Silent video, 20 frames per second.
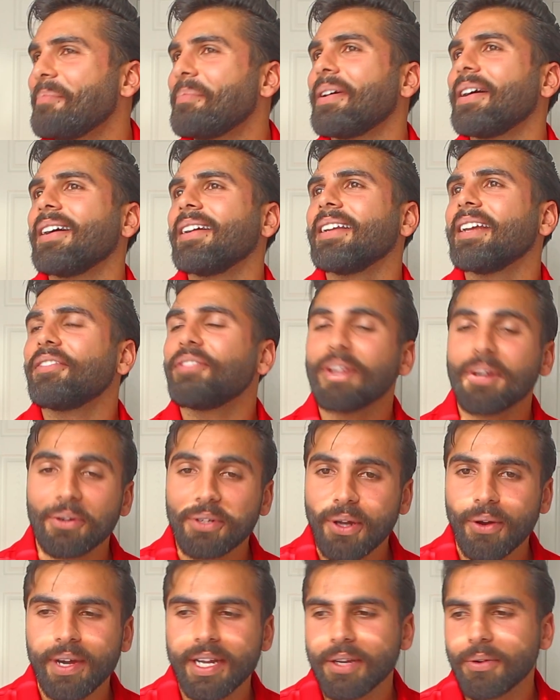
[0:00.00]
But if you
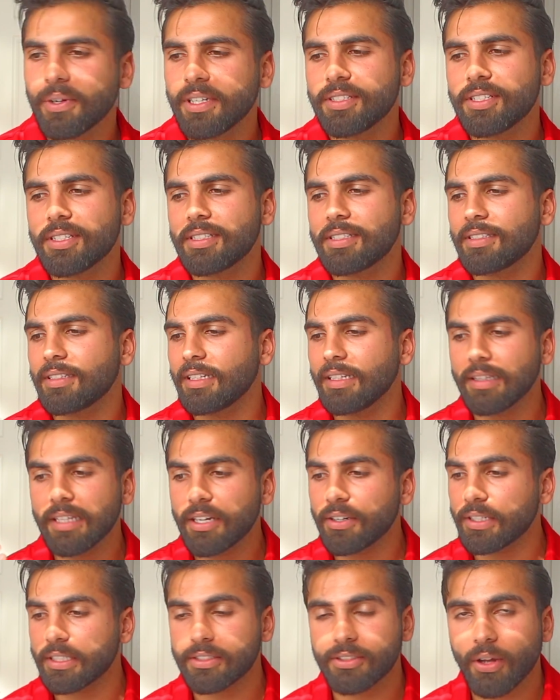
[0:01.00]
don't know anyone, just
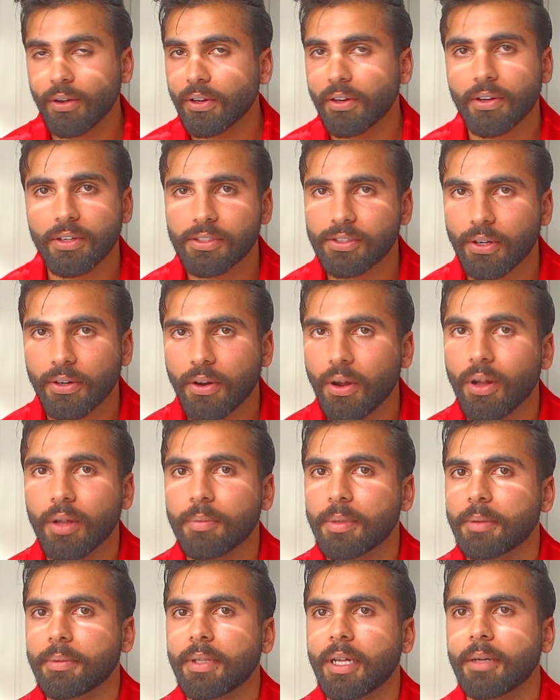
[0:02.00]
literally start start
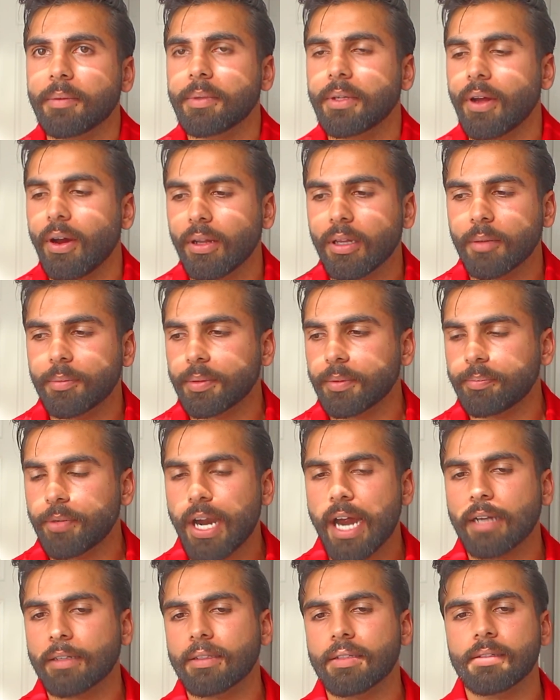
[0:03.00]
calling people up. Call up a
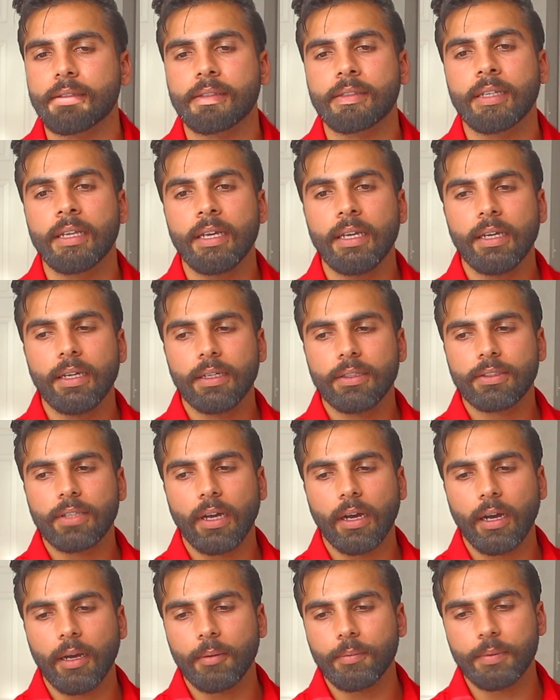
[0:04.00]
practice.
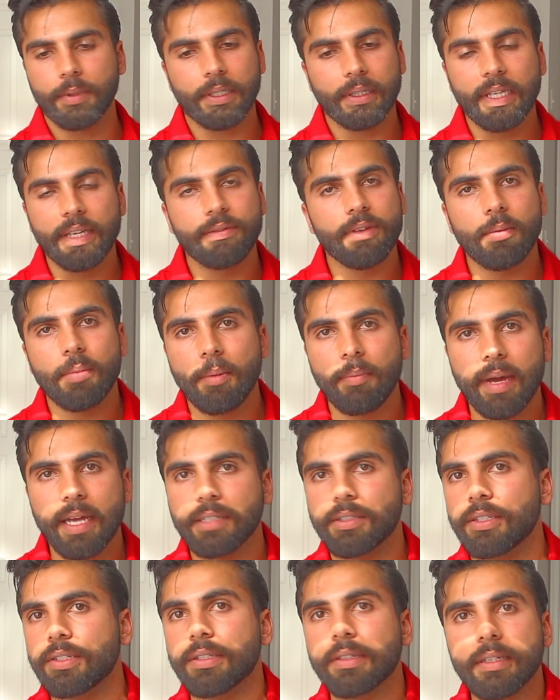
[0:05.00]
To, um, leave them a
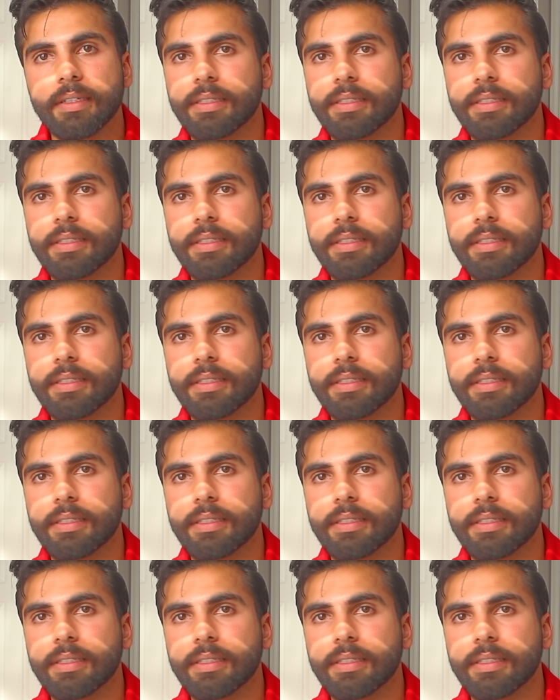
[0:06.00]
message.